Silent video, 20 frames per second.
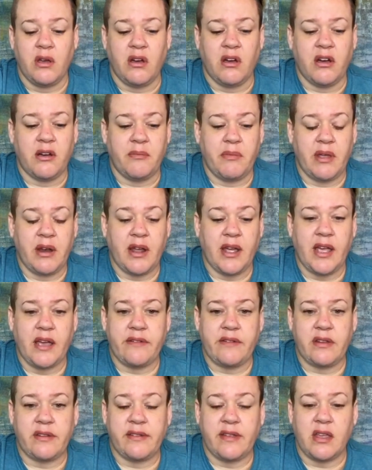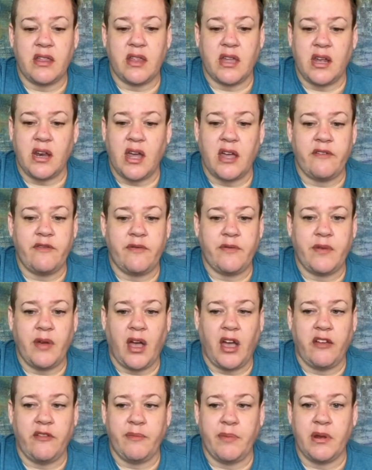And I have to say that
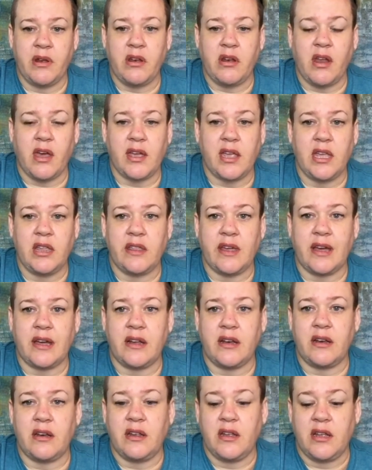I've been lucky that,